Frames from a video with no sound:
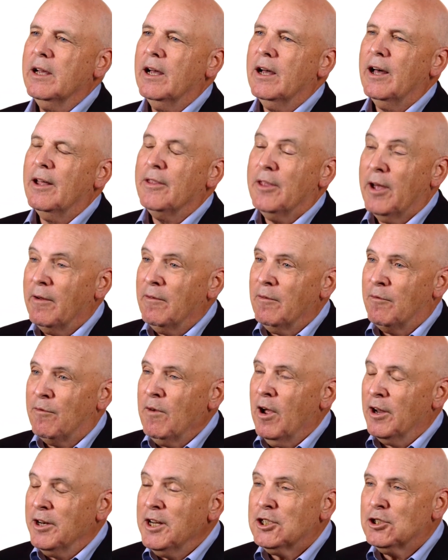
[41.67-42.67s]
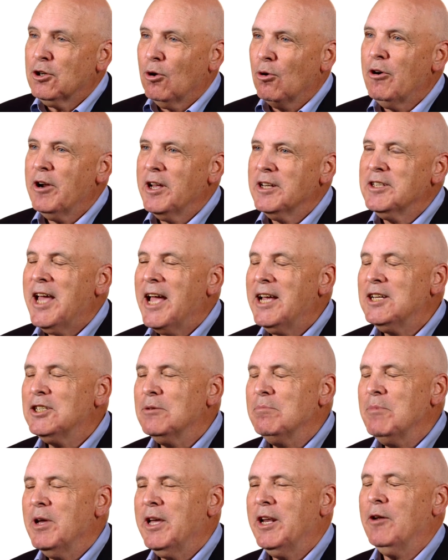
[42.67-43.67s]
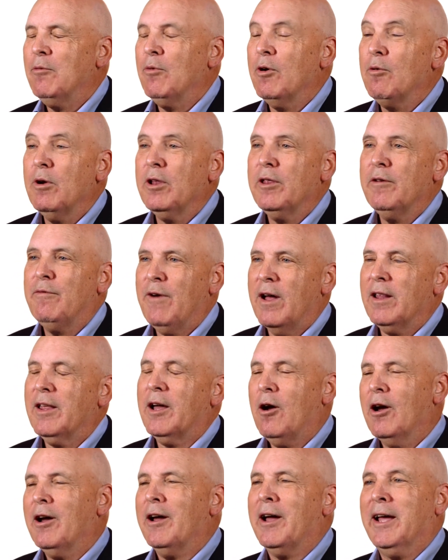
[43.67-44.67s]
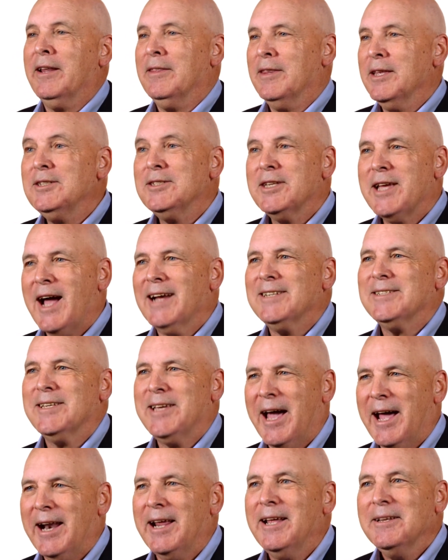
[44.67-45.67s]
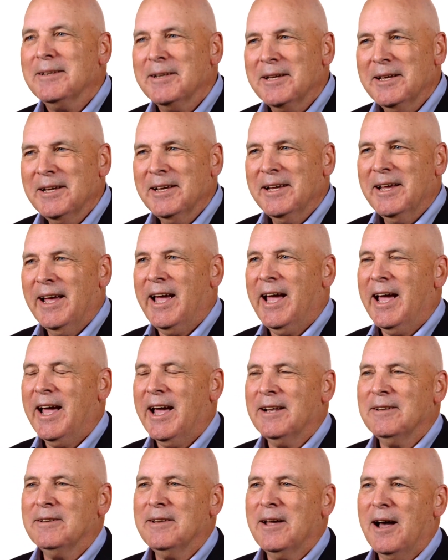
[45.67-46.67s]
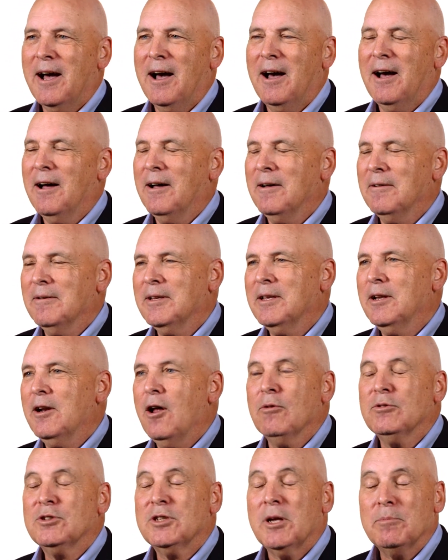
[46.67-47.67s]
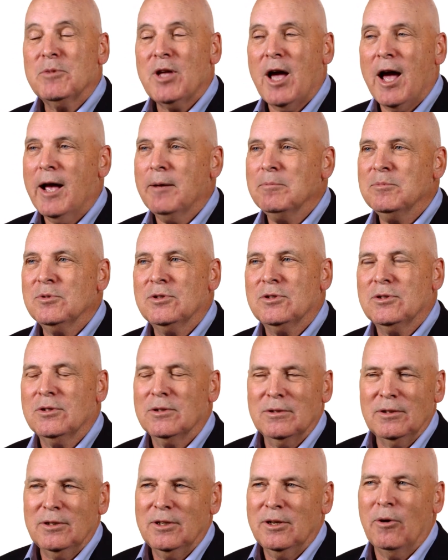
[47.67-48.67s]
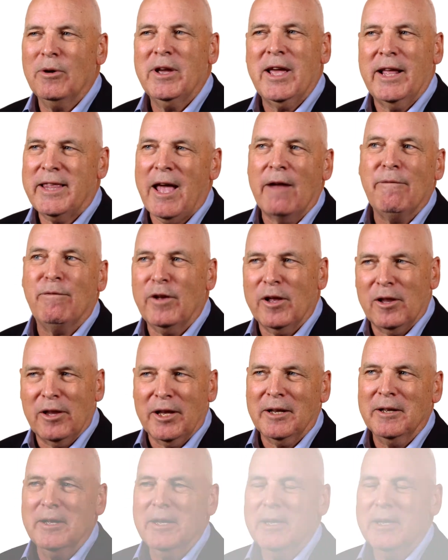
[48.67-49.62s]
uh, the initial orientation meeting, we really felt like, okay, these guys get it. And uh, you know, sometimes you don't get that feeling.